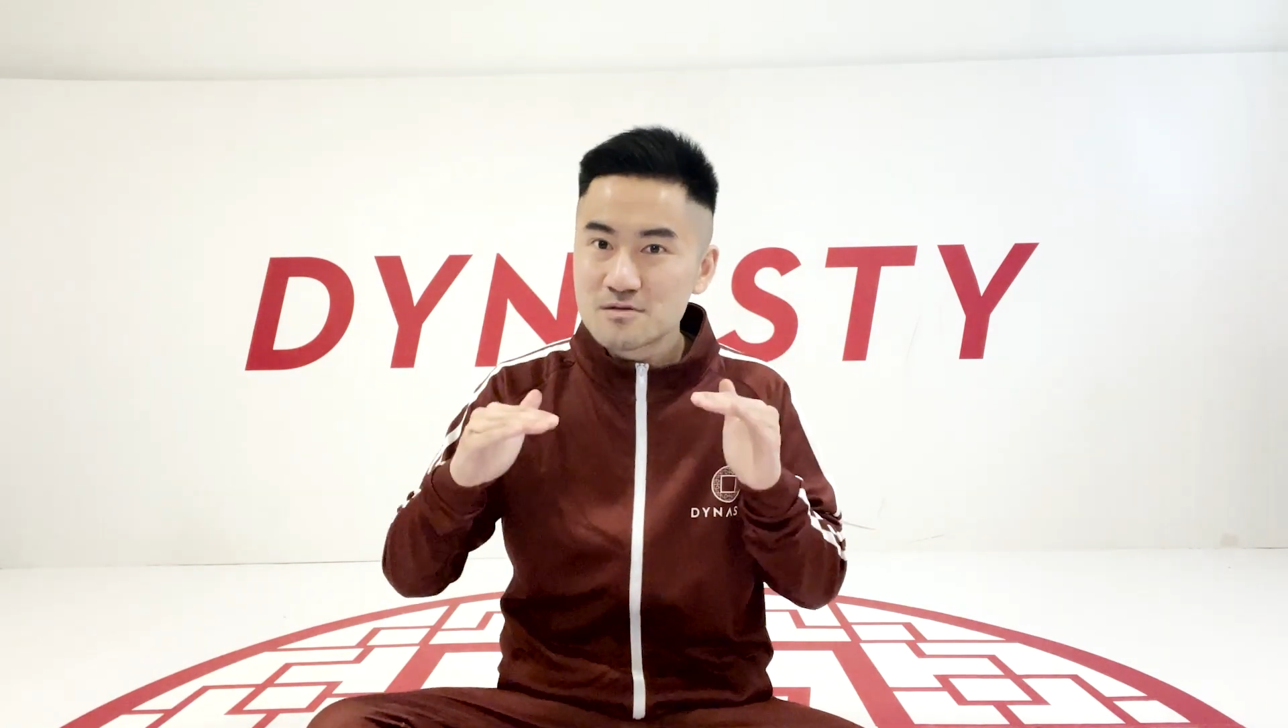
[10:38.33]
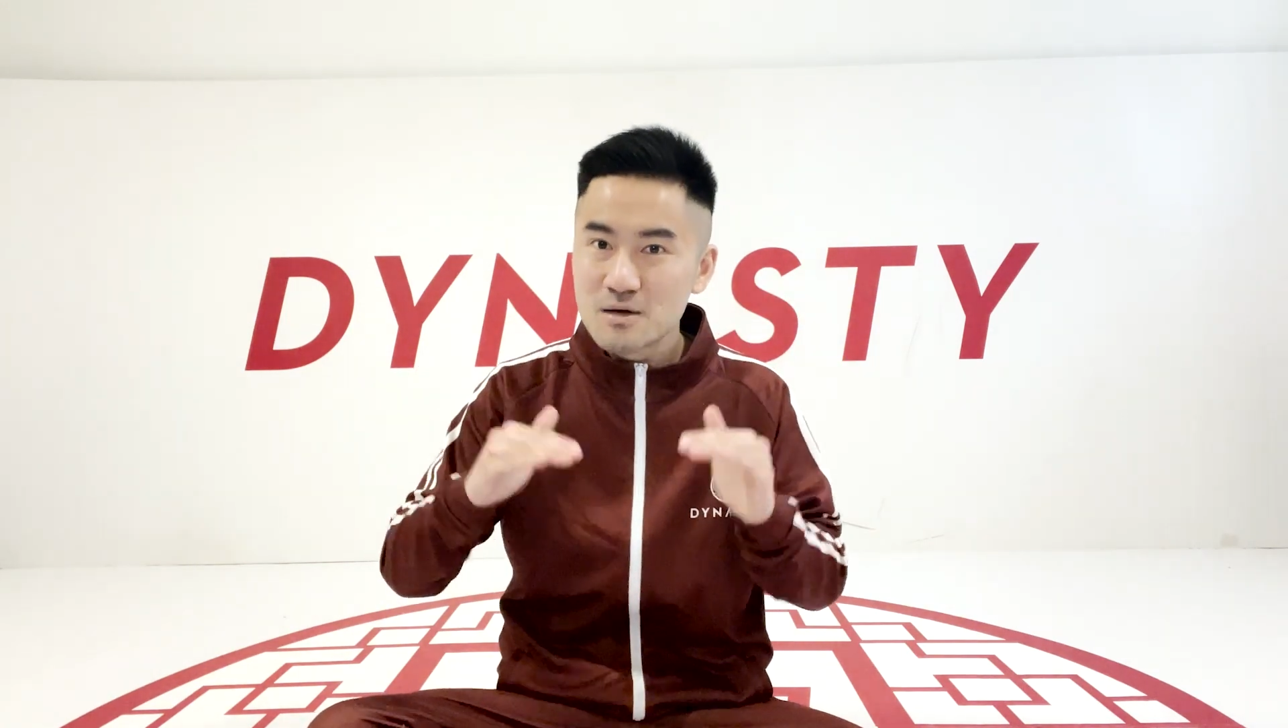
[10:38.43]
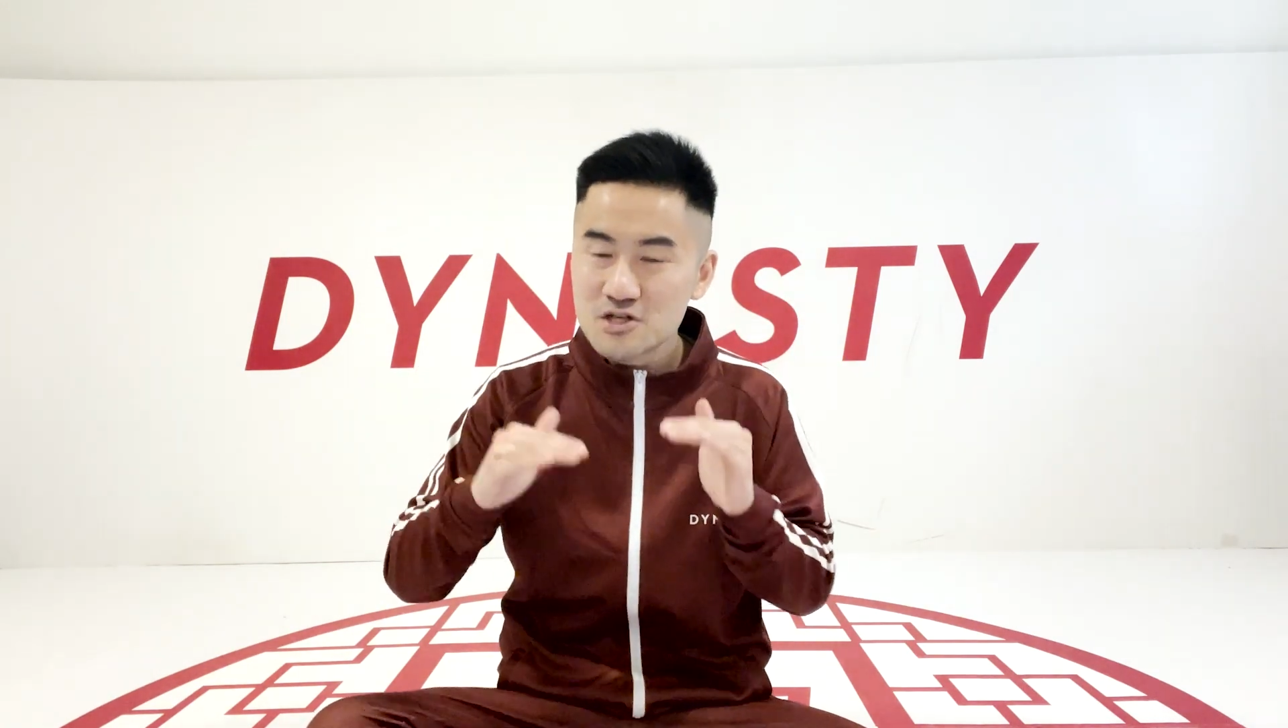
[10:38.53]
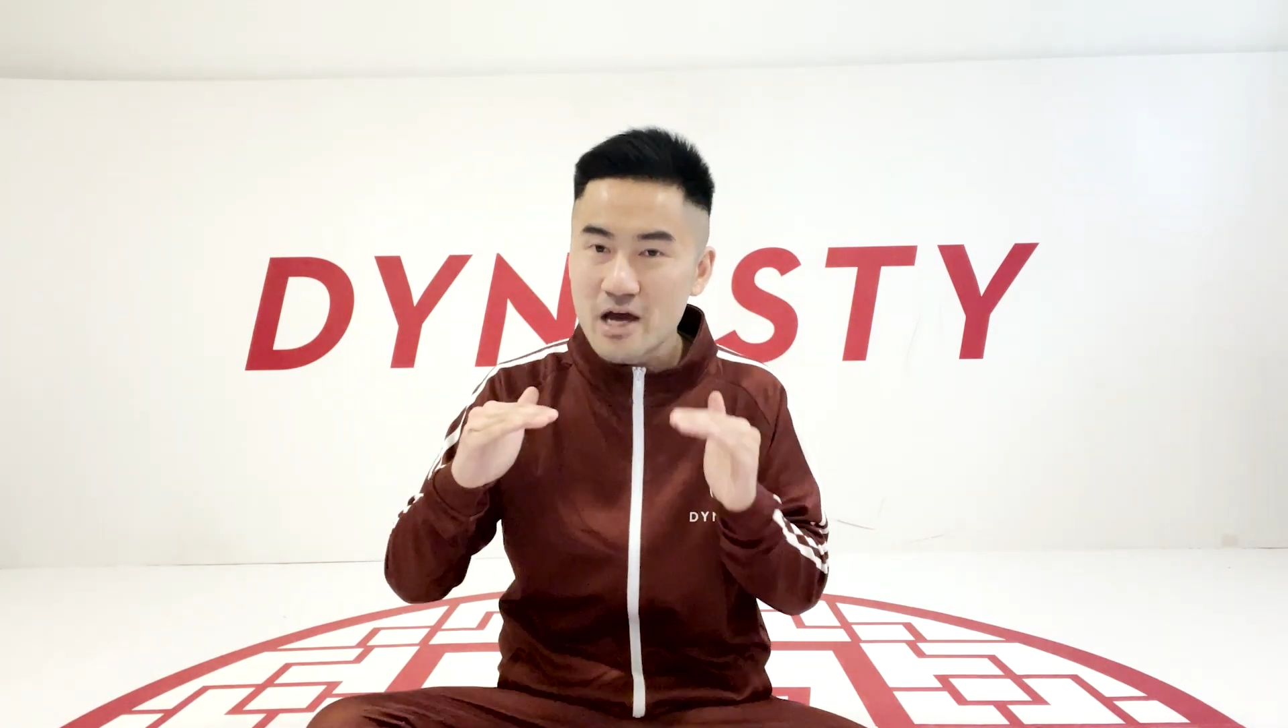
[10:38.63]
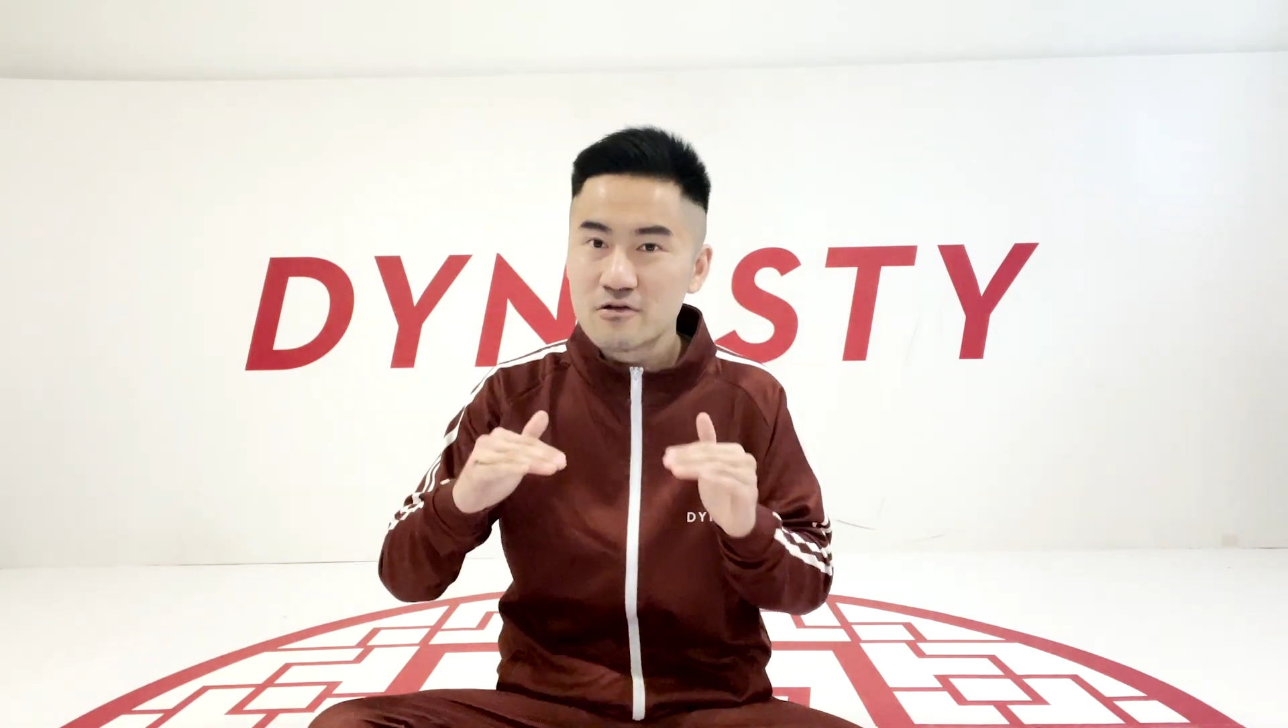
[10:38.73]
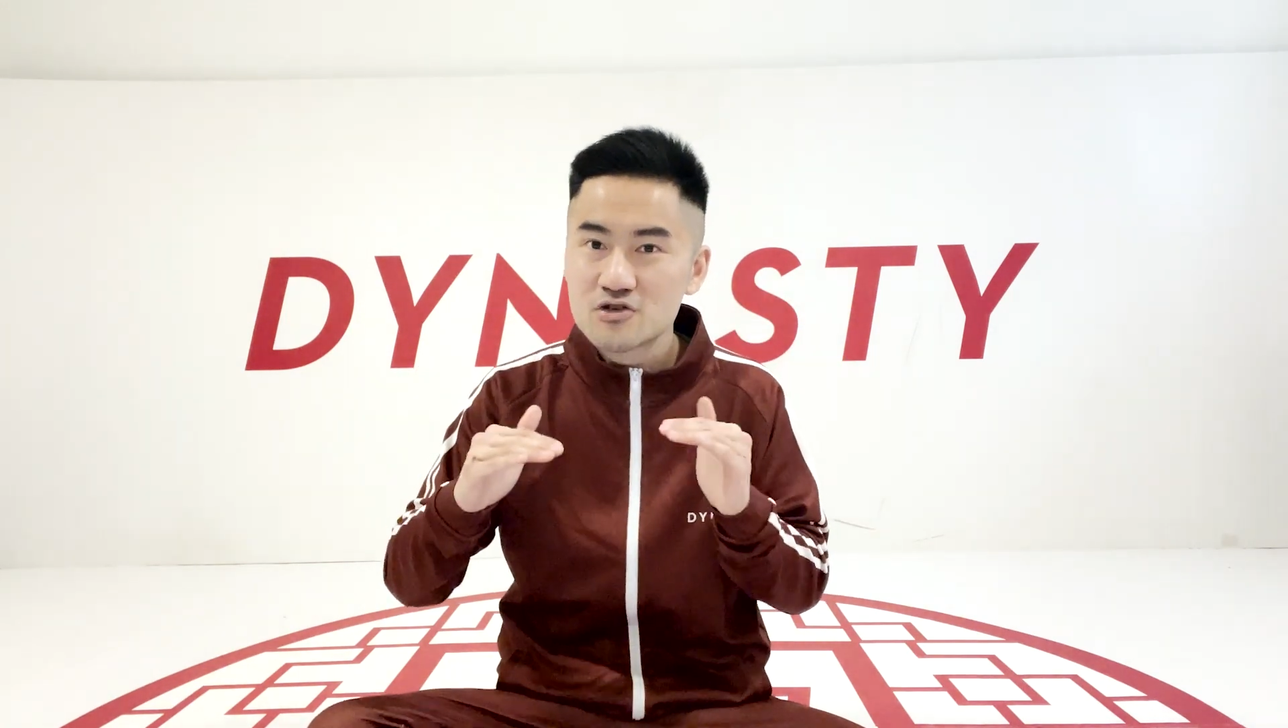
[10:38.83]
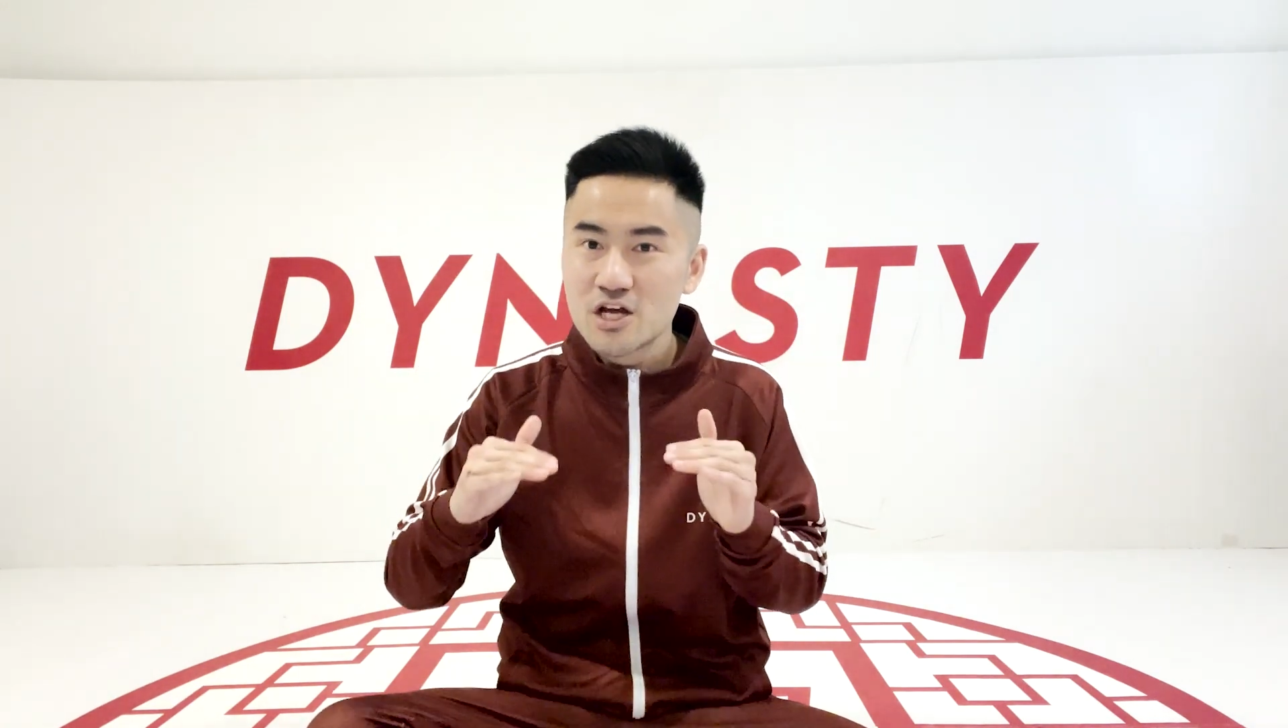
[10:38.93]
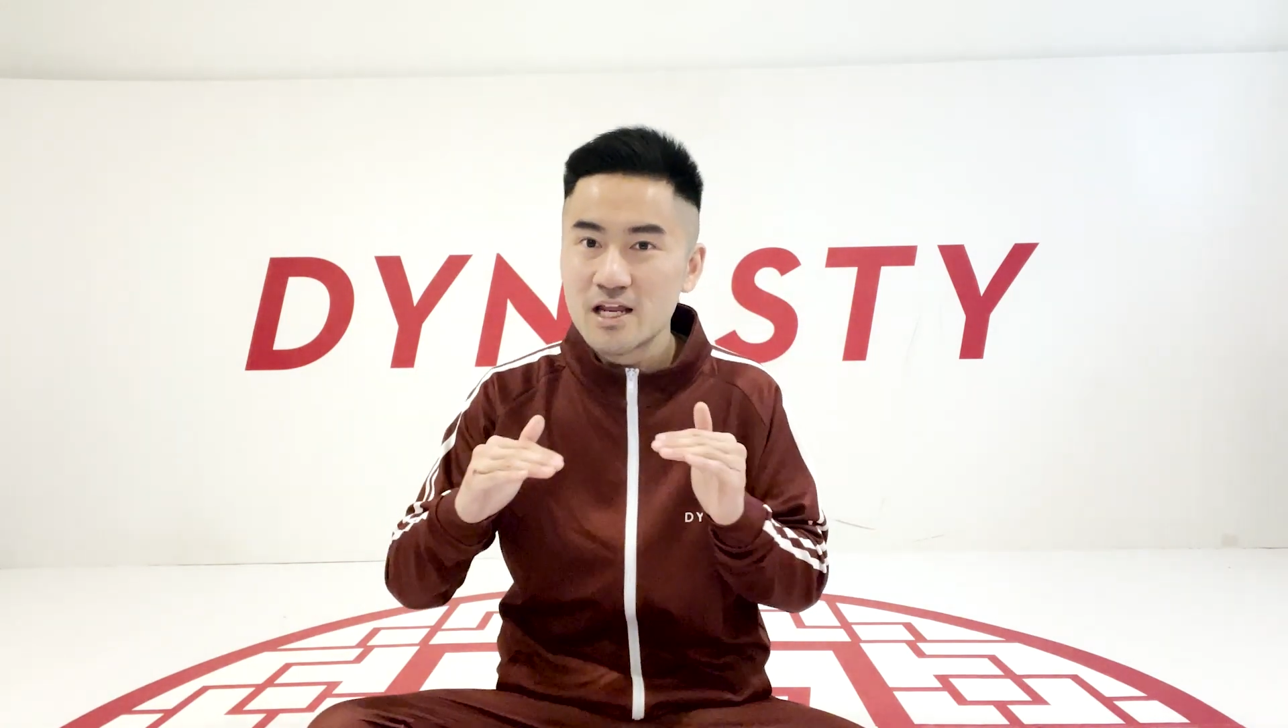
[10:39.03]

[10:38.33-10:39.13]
much energy